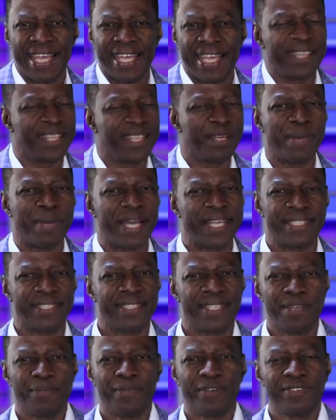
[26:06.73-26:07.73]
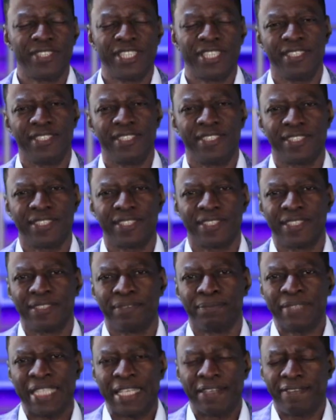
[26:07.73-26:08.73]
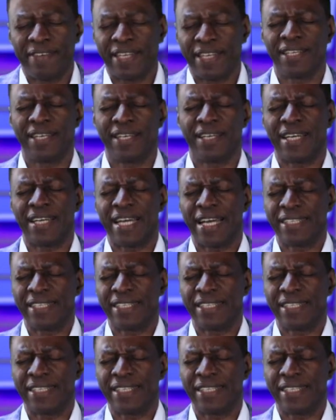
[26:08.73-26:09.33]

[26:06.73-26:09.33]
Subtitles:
In the mighty name of Jesus. Father,